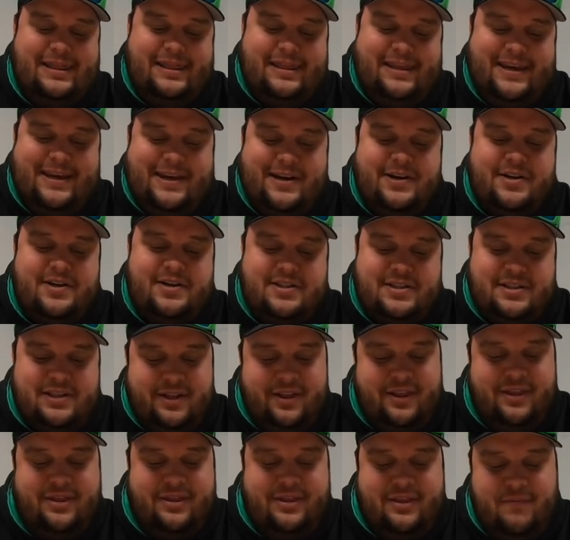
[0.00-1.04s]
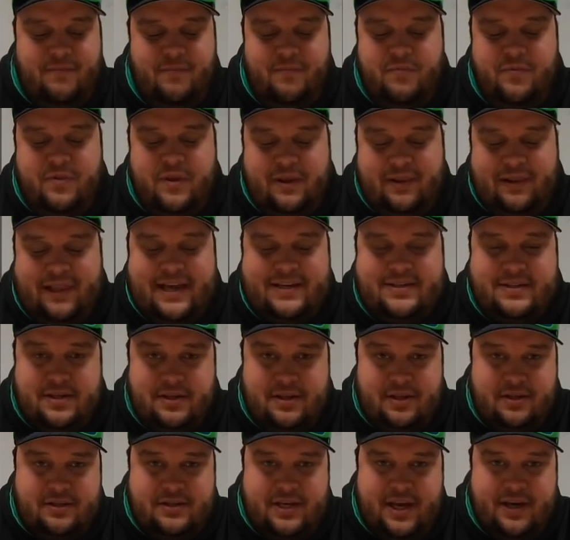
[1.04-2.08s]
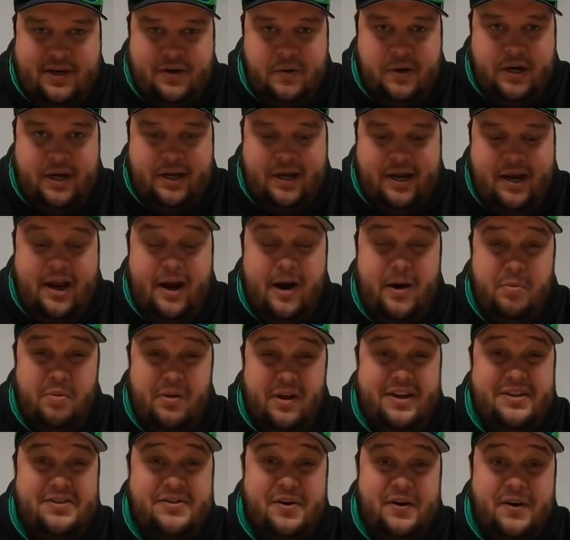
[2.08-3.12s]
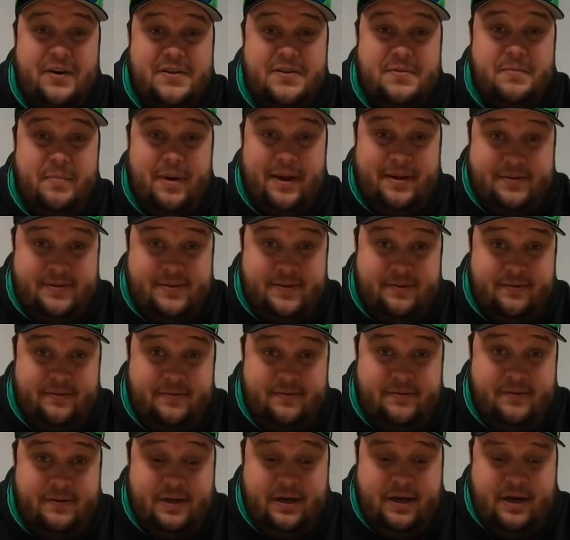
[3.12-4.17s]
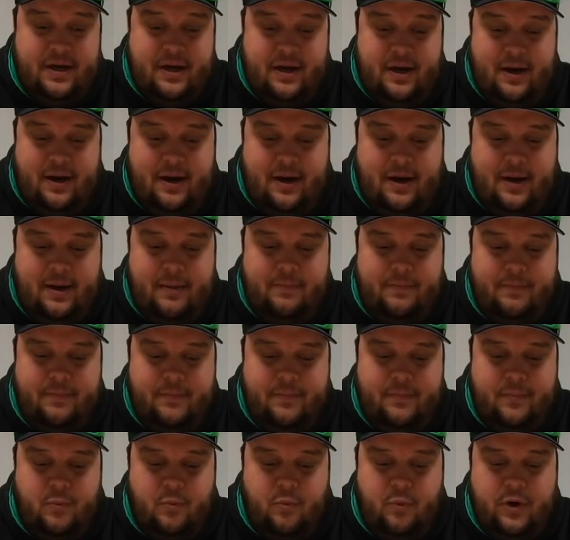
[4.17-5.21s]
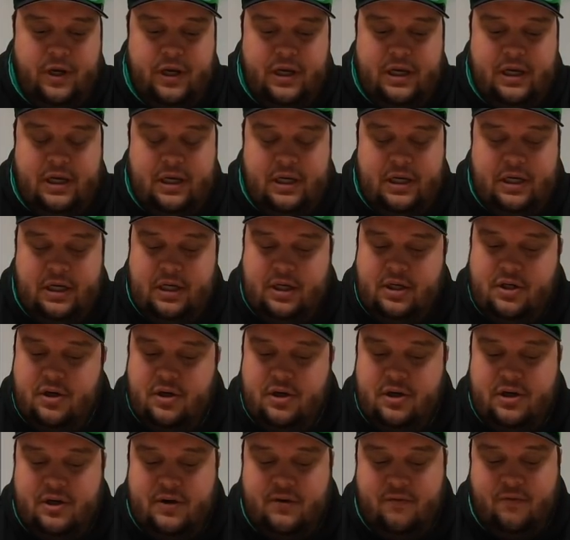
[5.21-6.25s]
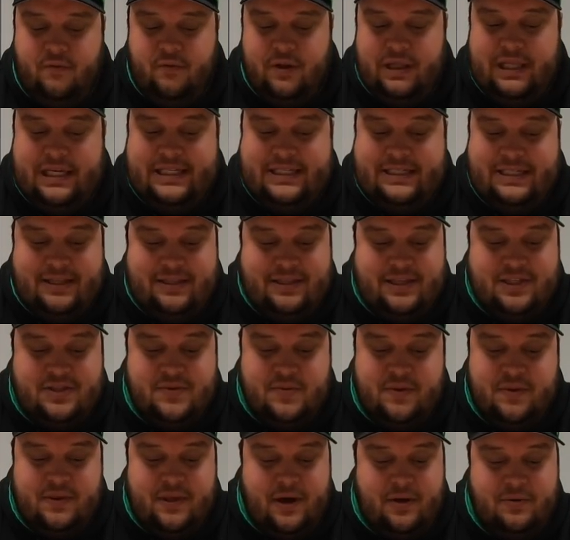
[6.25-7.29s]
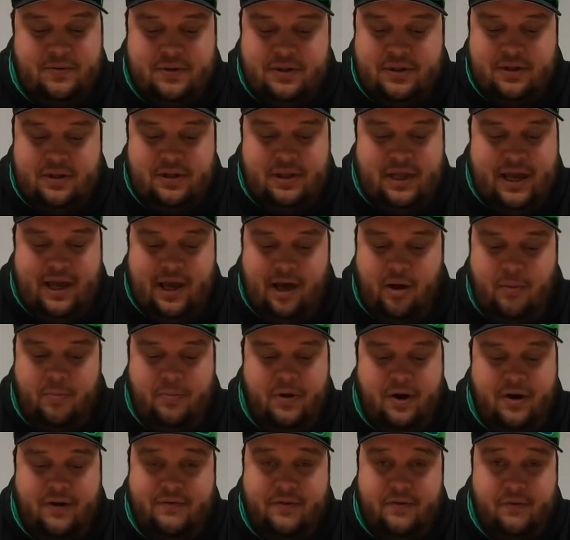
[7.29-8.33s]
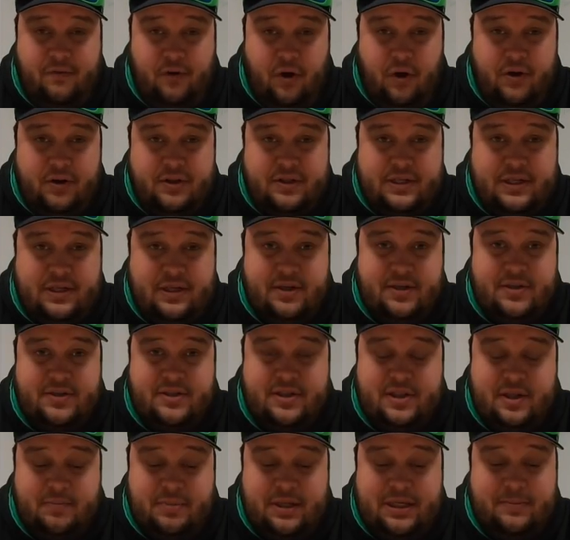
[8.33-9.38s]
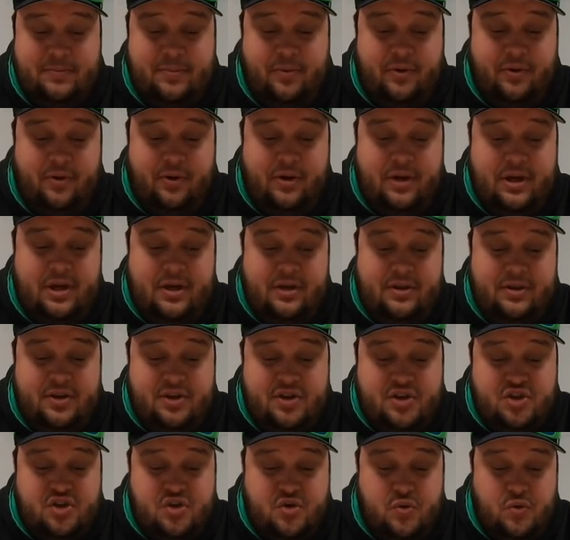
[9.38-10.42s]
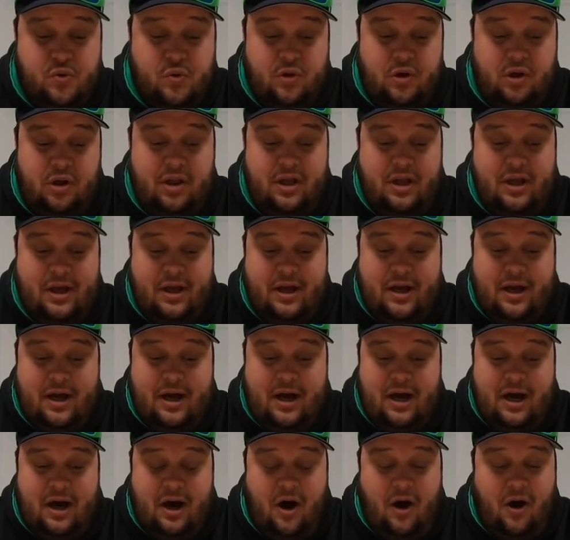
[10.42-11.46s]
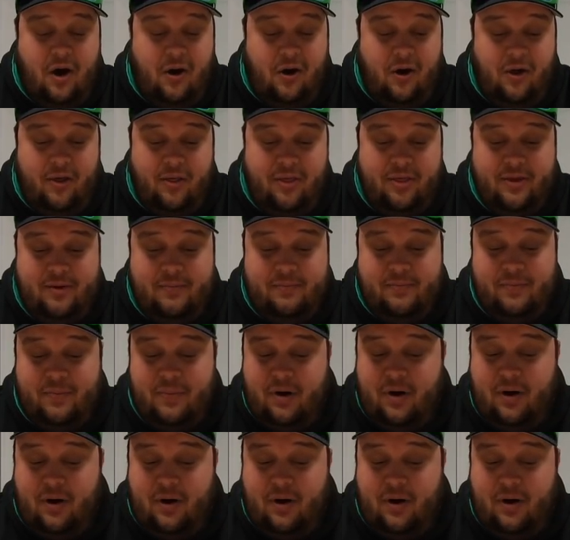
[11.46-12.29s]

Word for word: here's the lesson, the takeaway. Airplanes are expensive. We couldn't have really did this without the help of the volunteers, the people, the school, all the